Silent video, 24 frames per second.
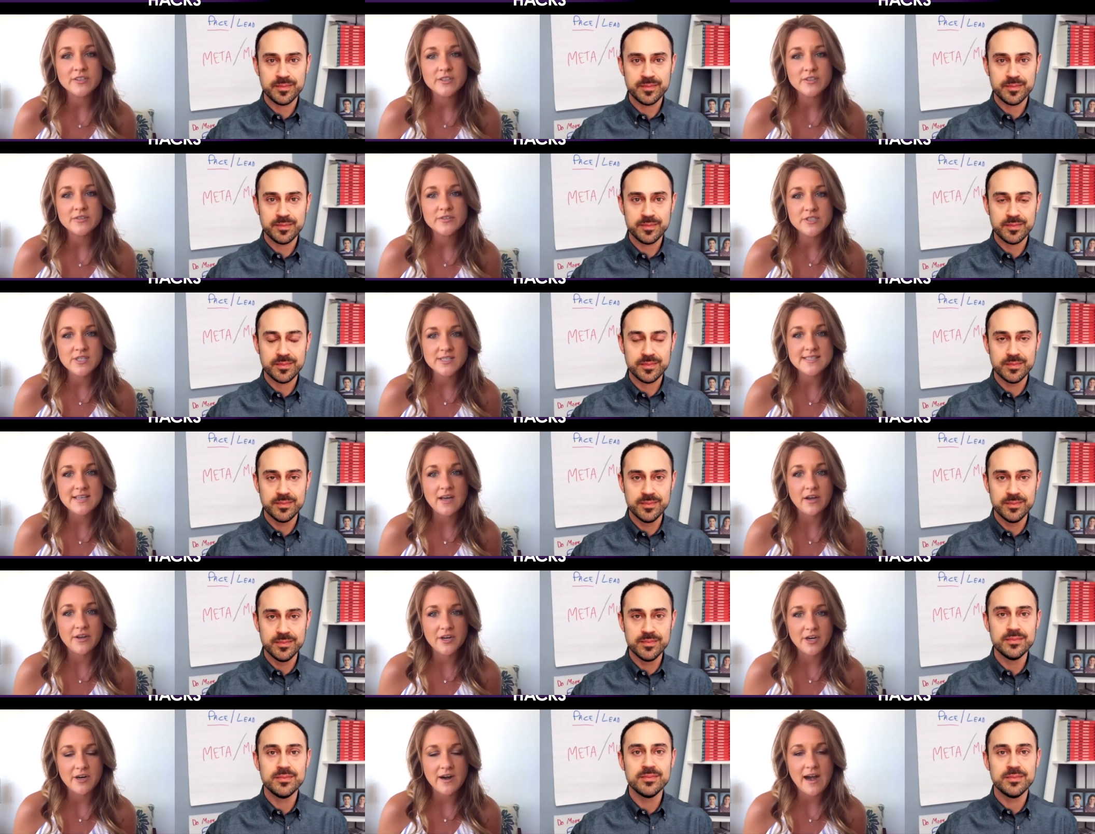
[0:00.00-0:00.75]
Speaker 1: to
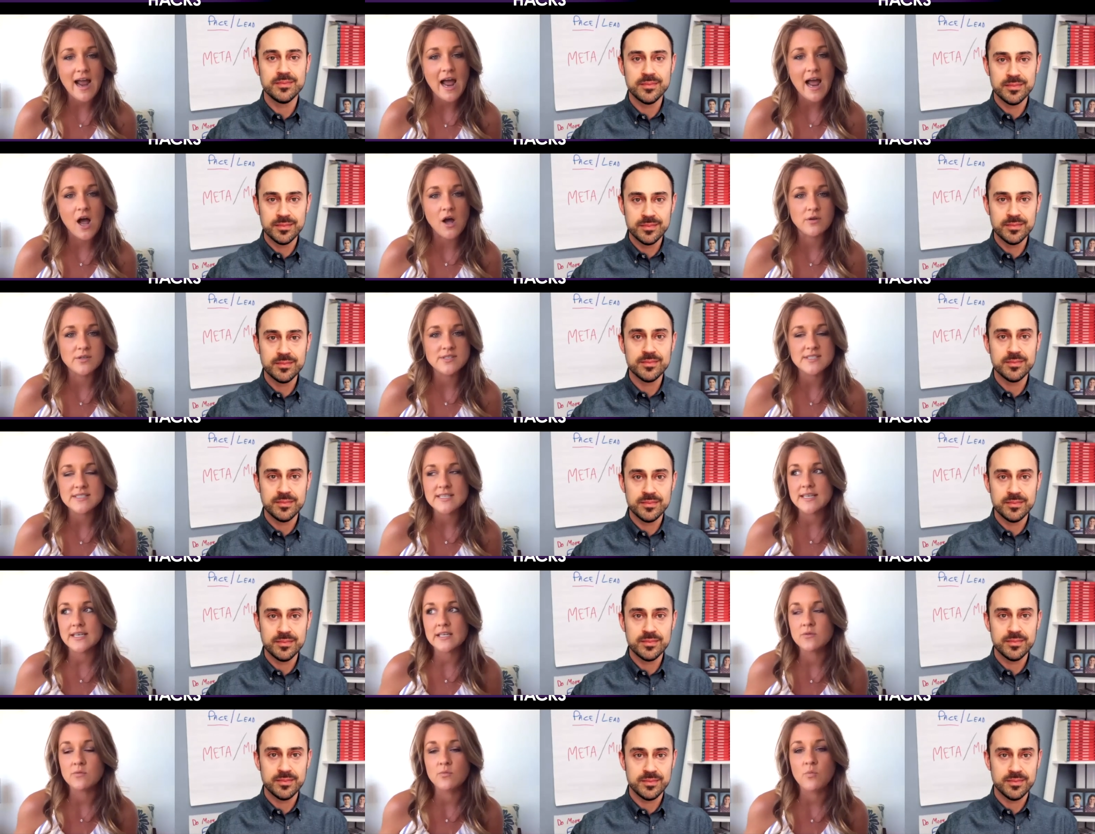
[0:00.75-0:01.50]
sell your house
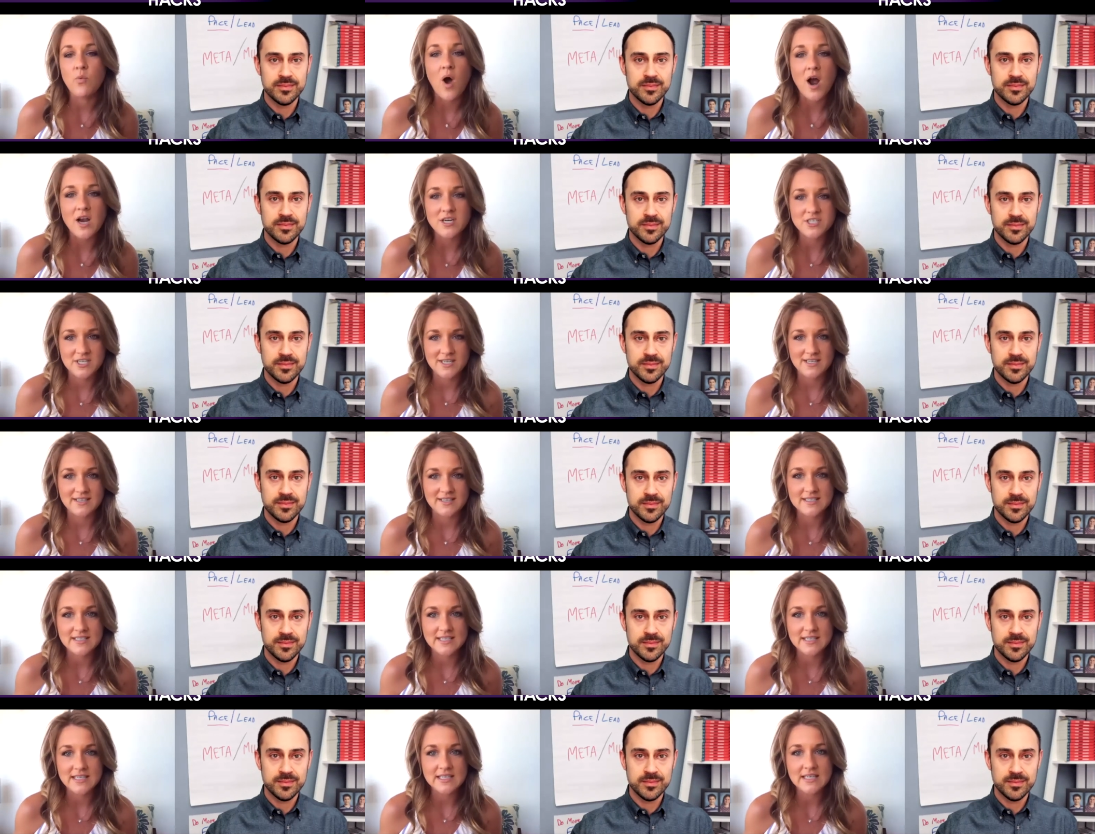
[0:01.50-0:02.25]
in
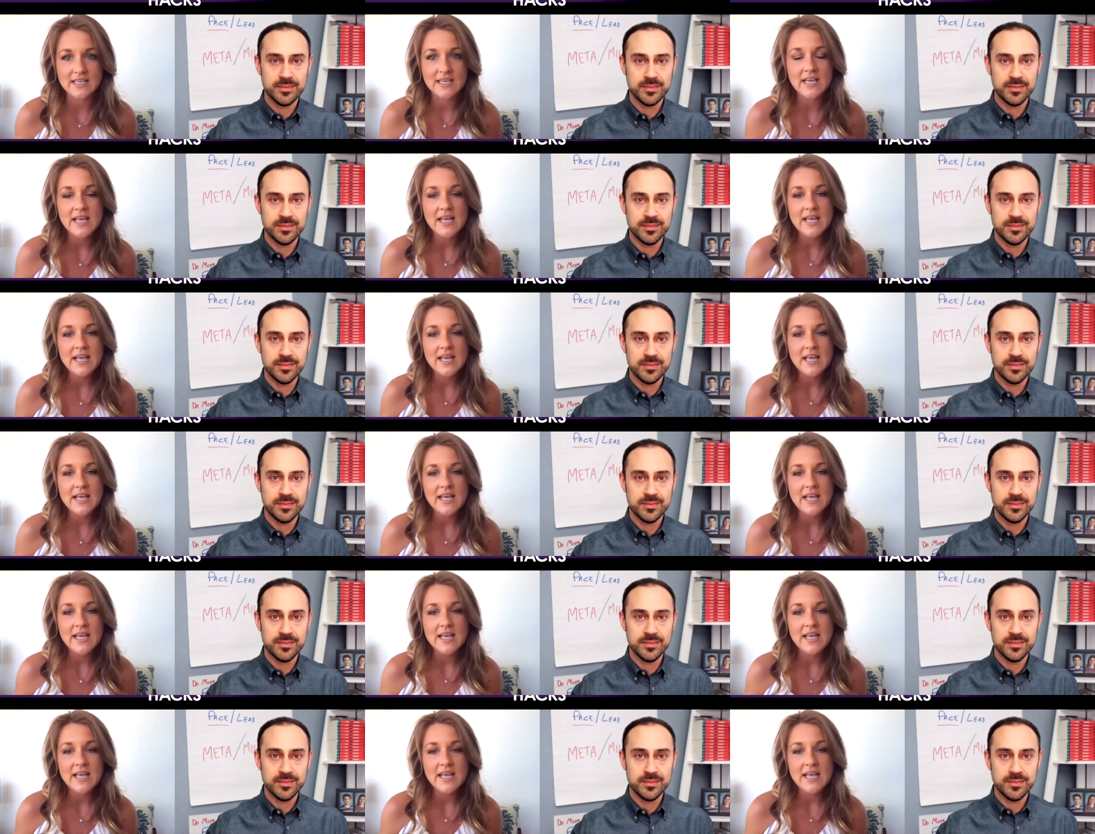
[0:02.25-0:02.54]
Washington.